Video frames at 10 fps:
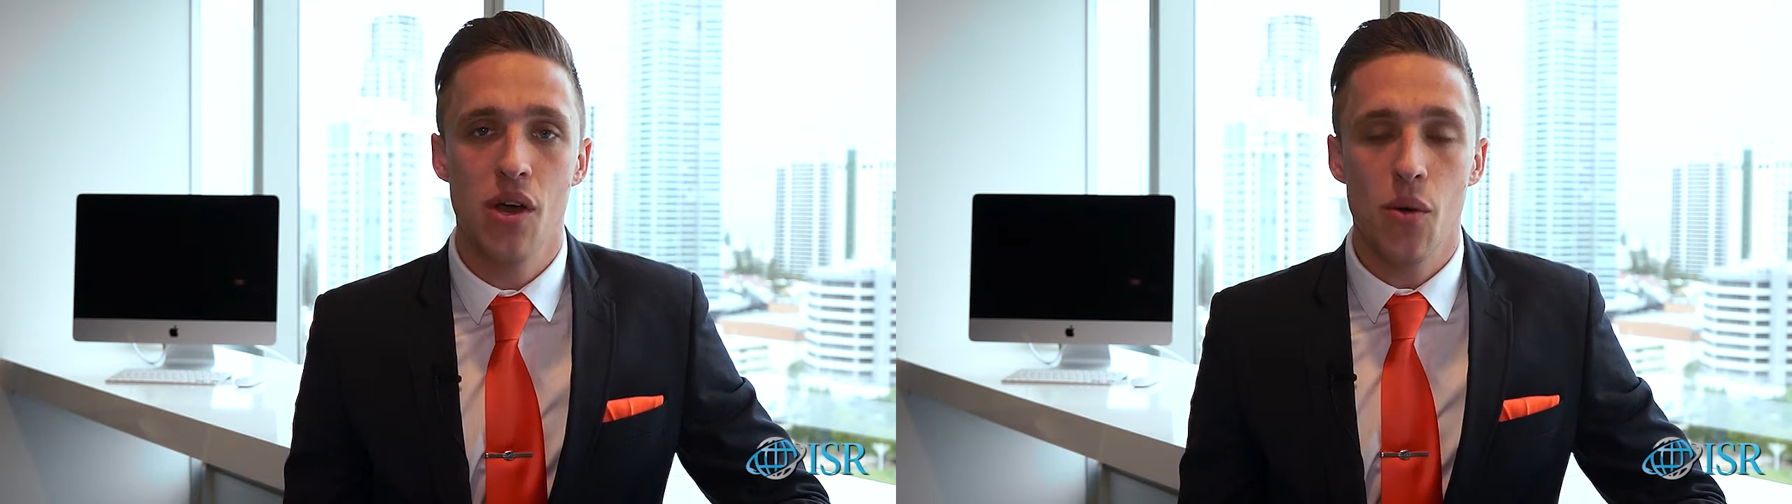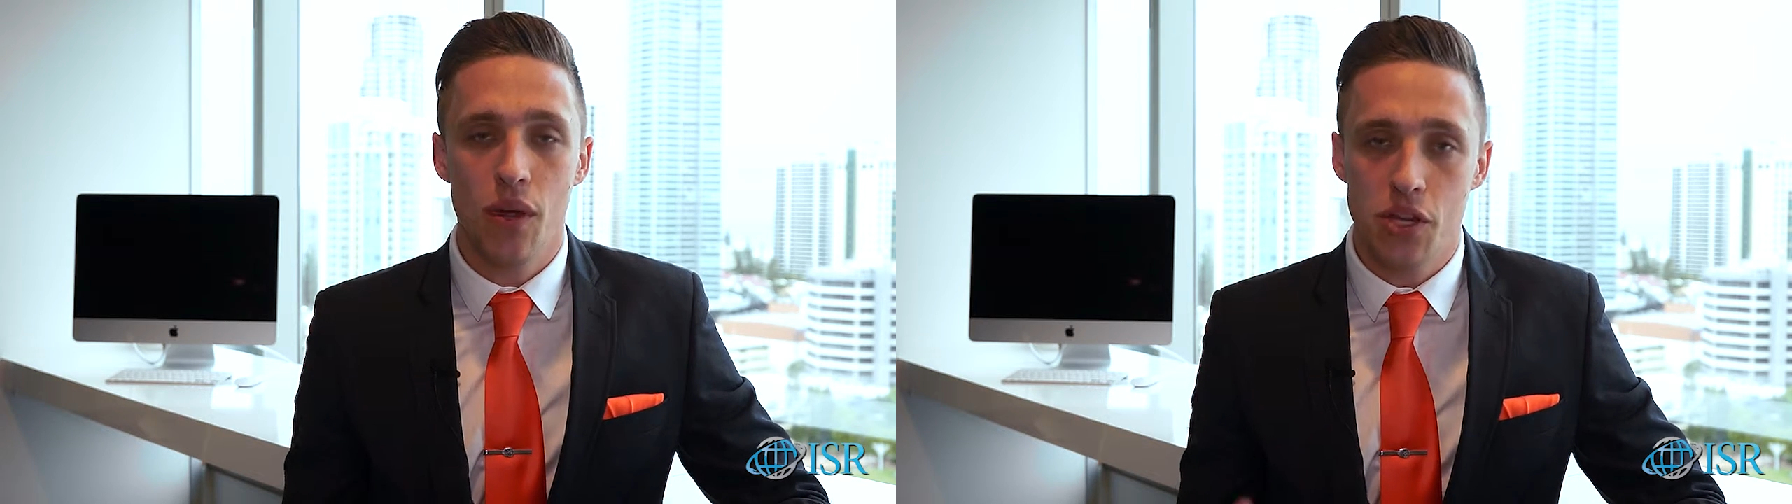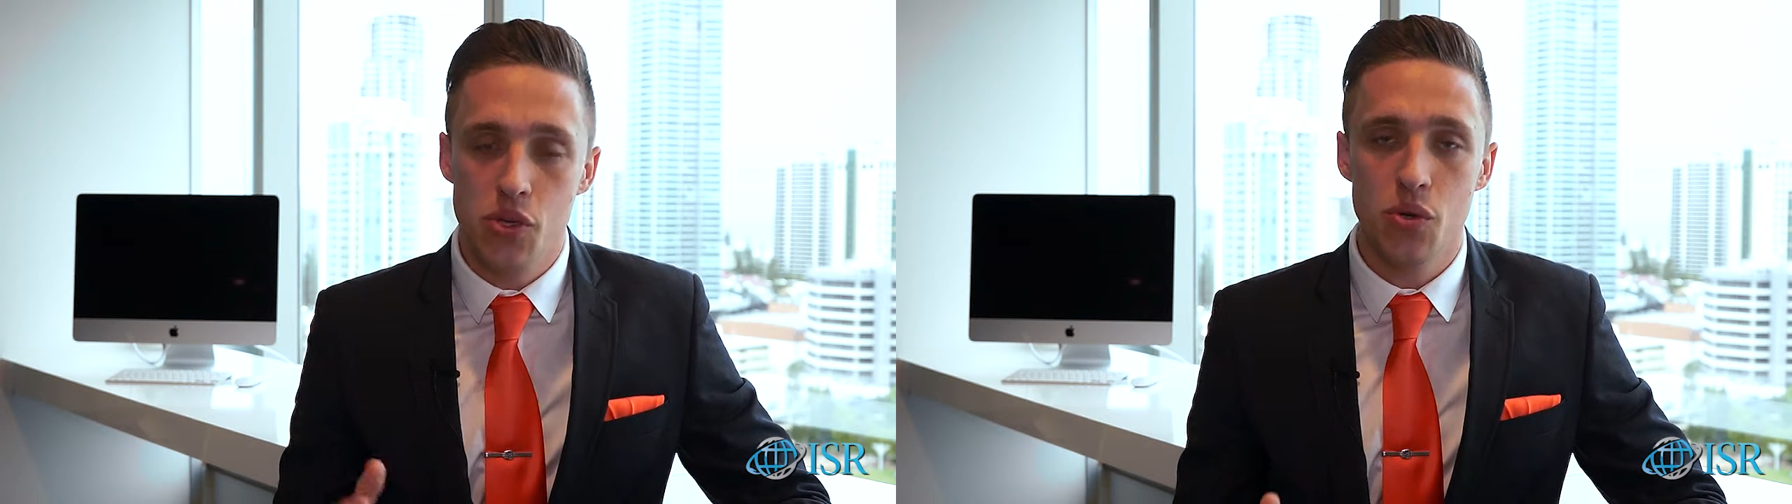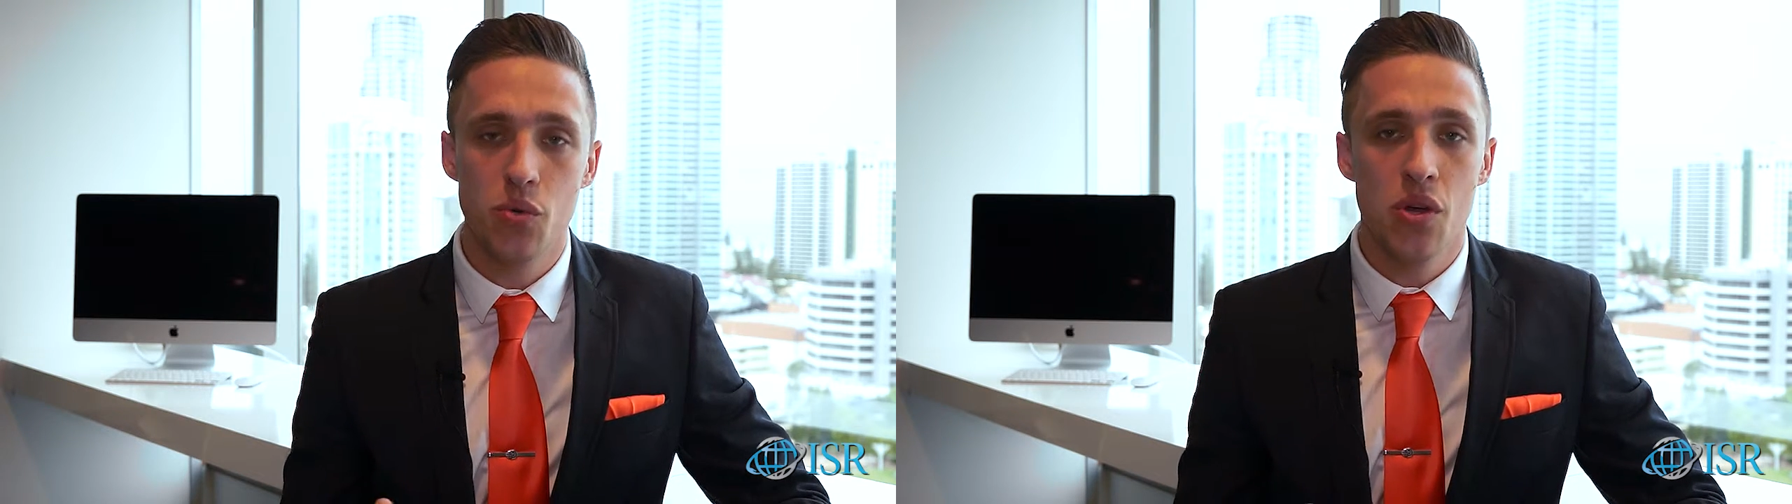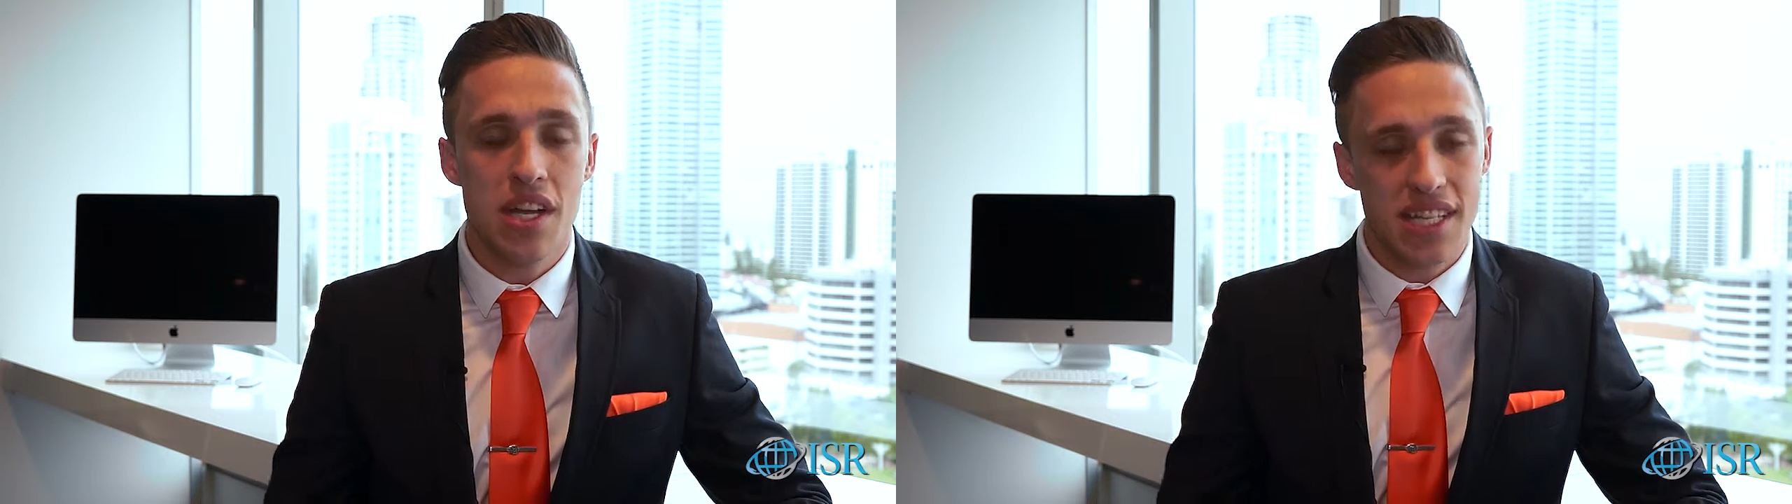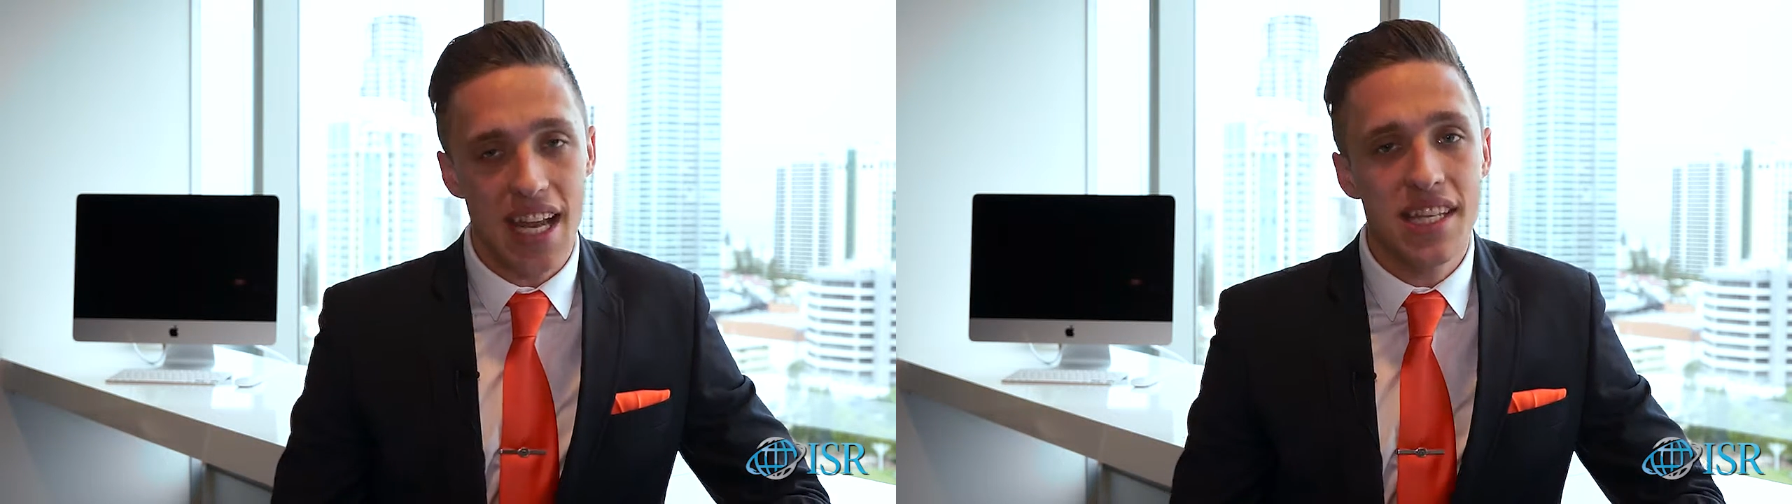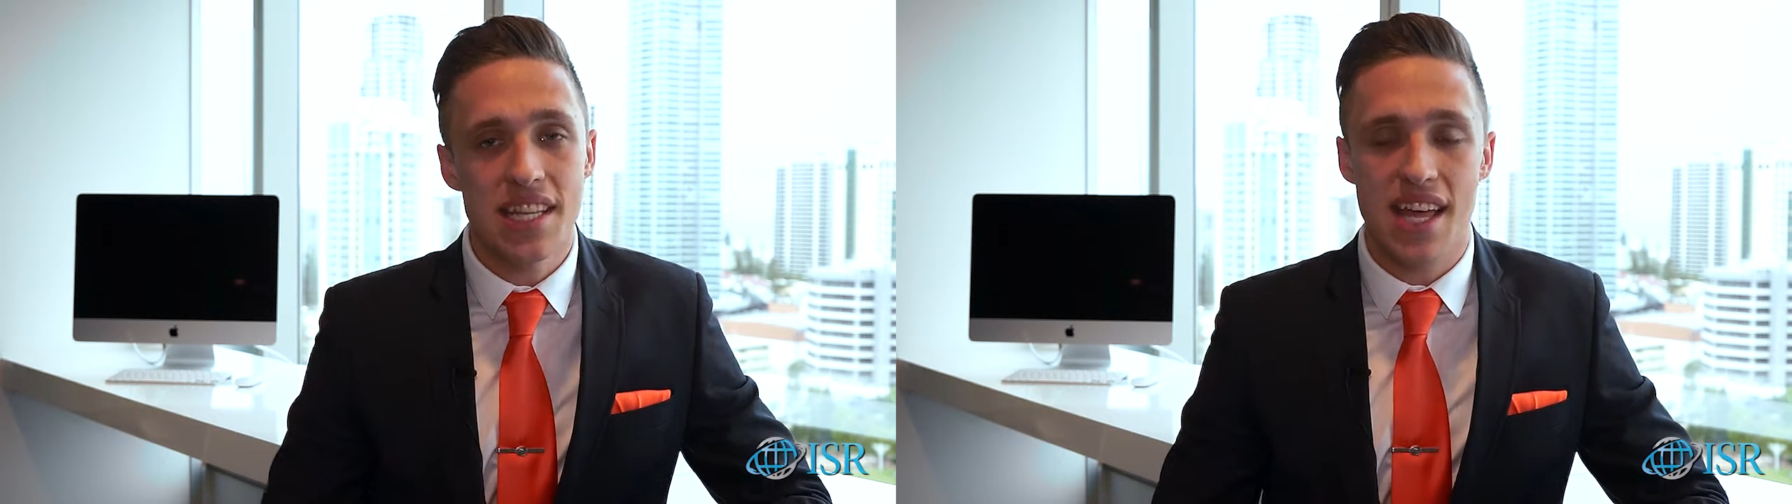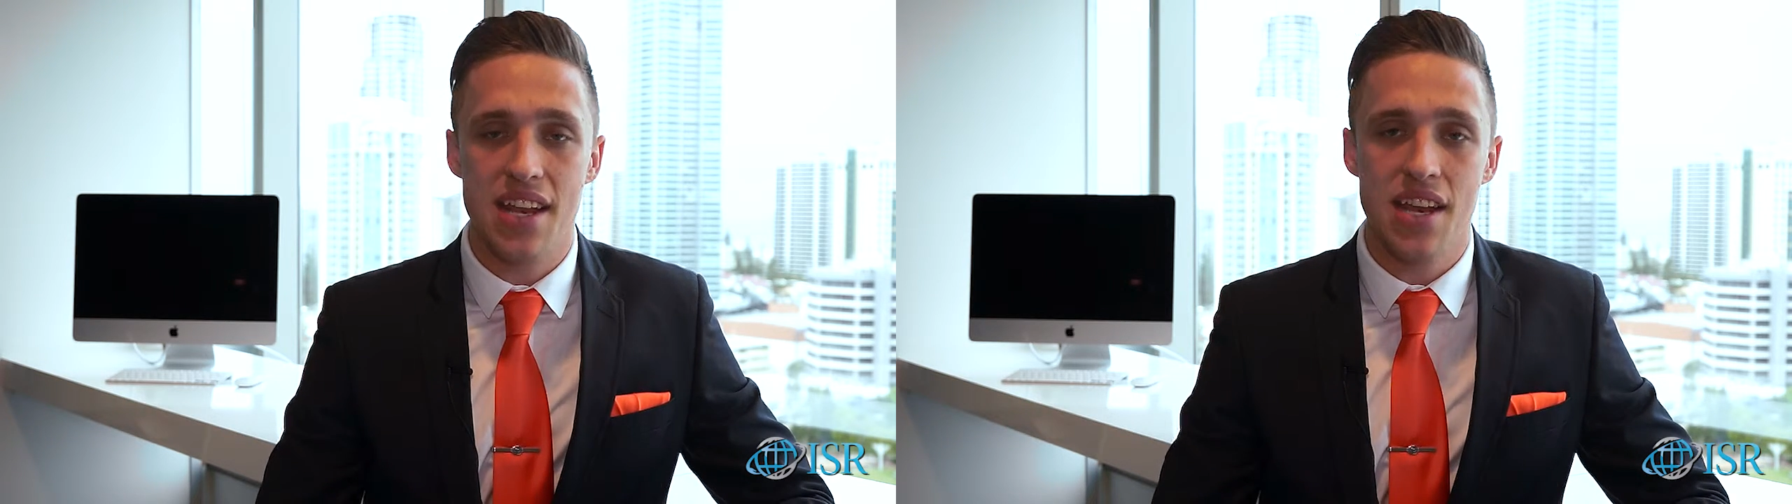we do tend to
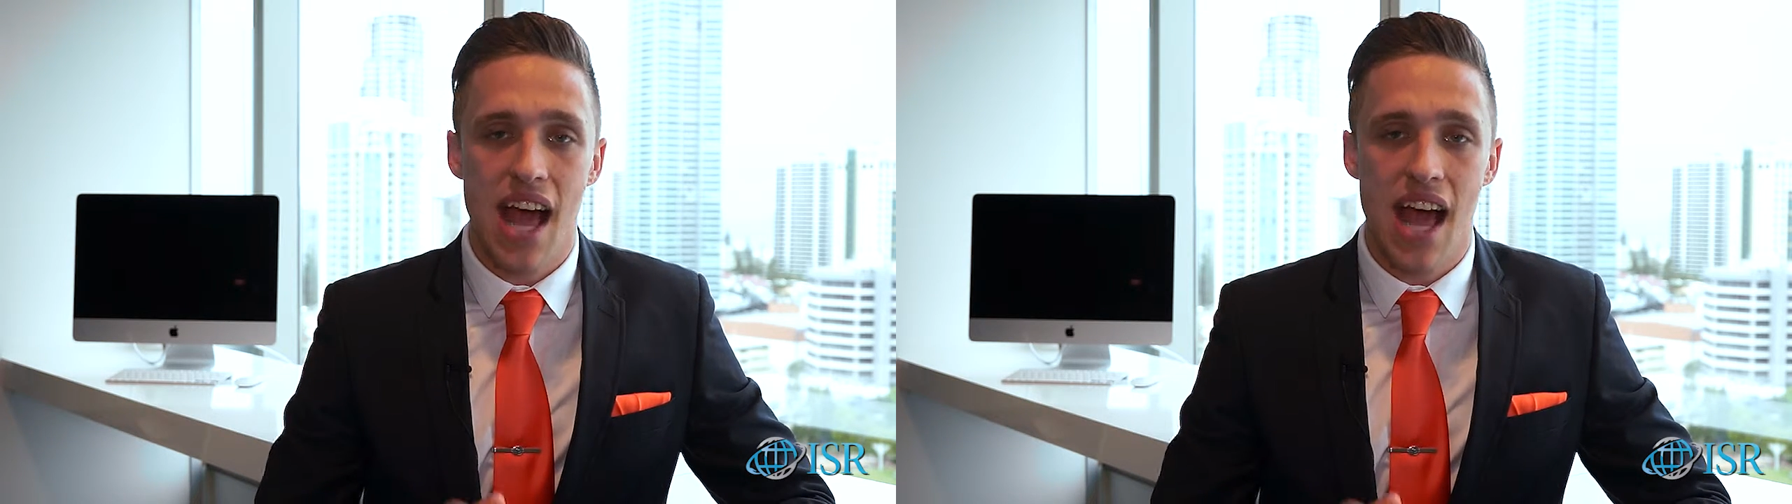then